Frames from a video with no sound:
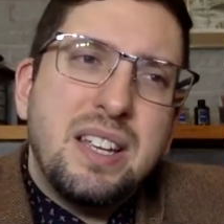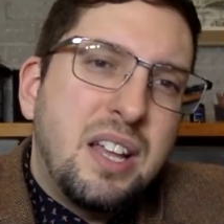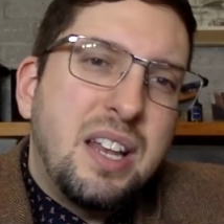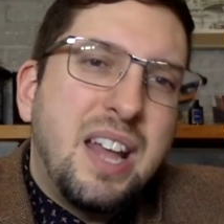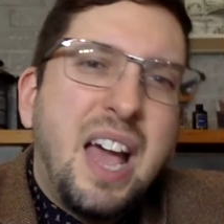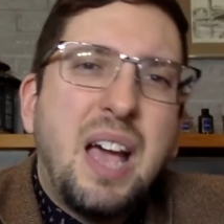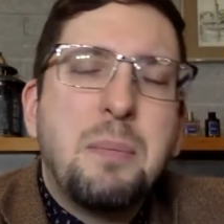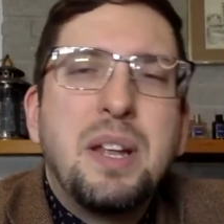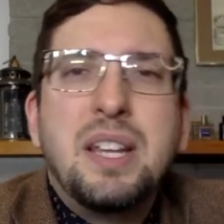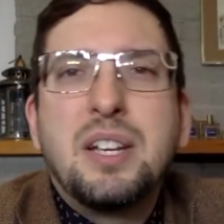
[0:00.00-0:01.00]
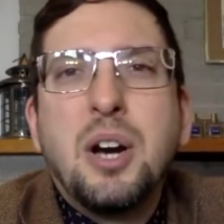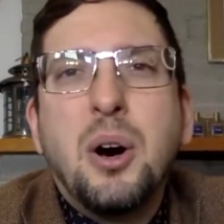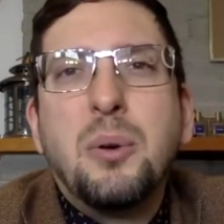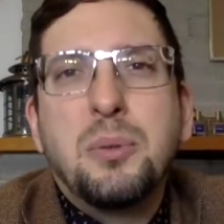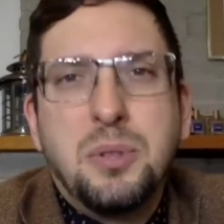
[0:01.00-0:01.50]
an Armani
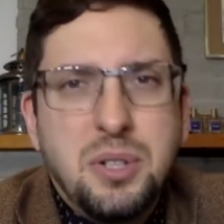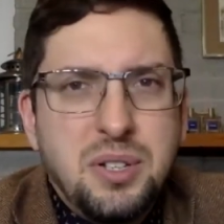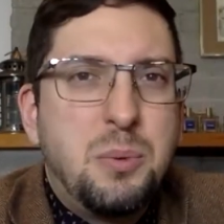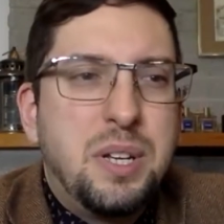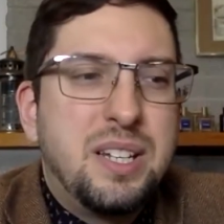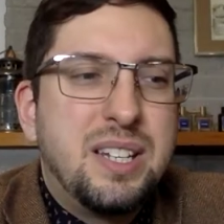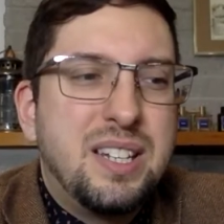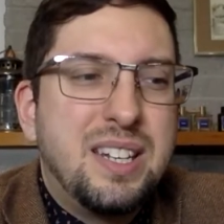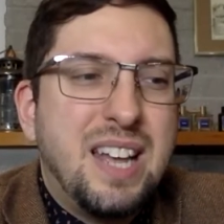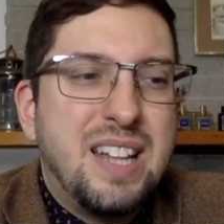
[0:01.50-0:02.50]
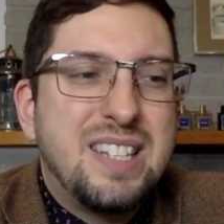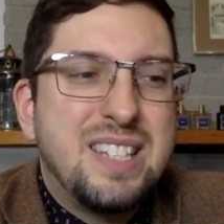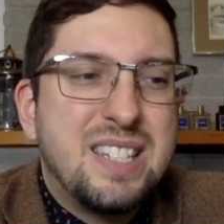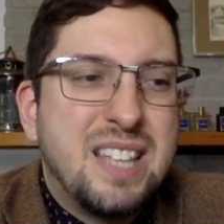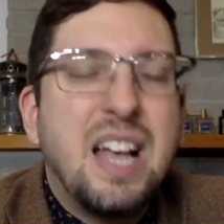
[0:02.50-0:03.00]
code with that
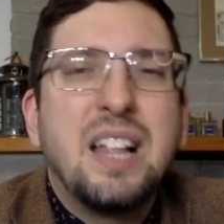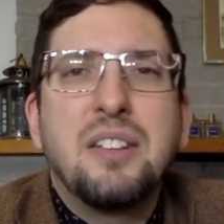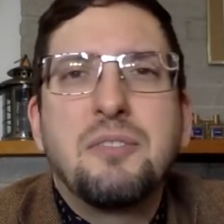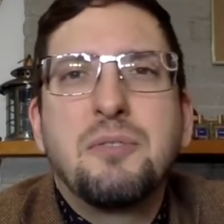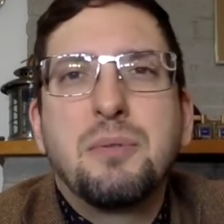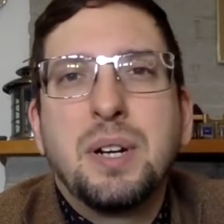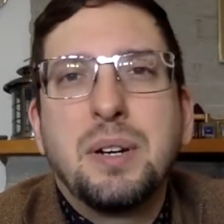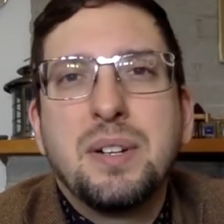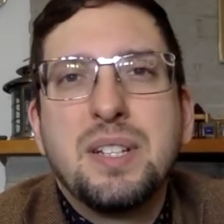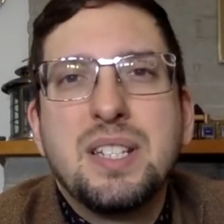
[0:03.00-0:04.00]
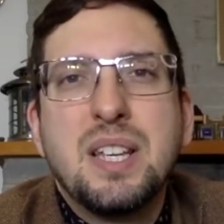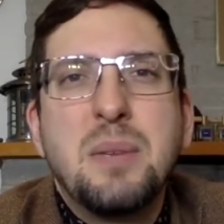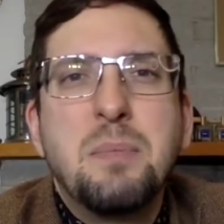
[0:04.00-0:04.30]
style of fragrance.